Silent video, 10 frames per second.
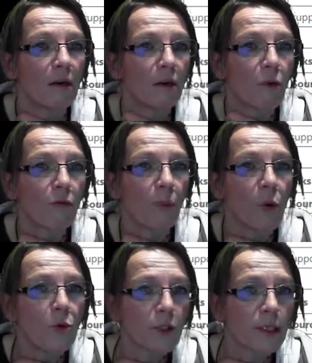long
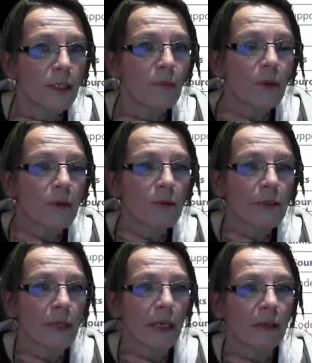report here, because
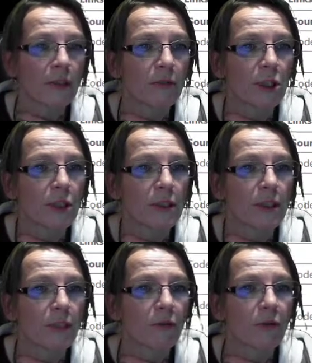the layout directions are
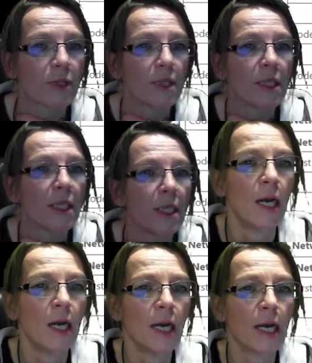different.
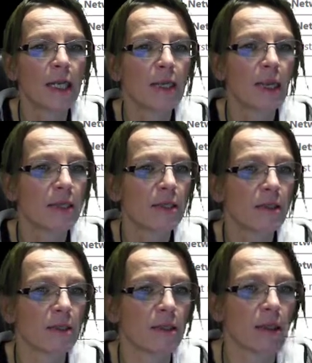And
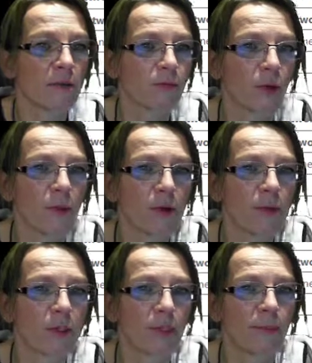there's probably
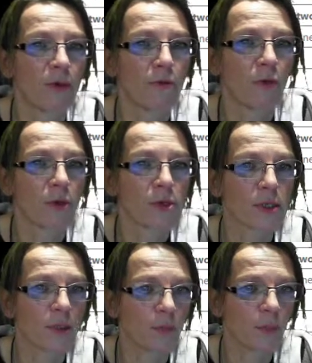also some
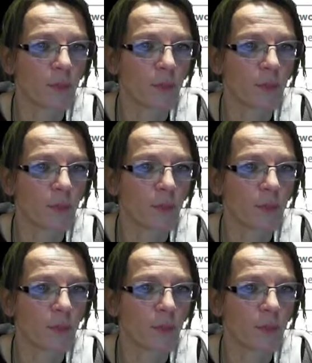default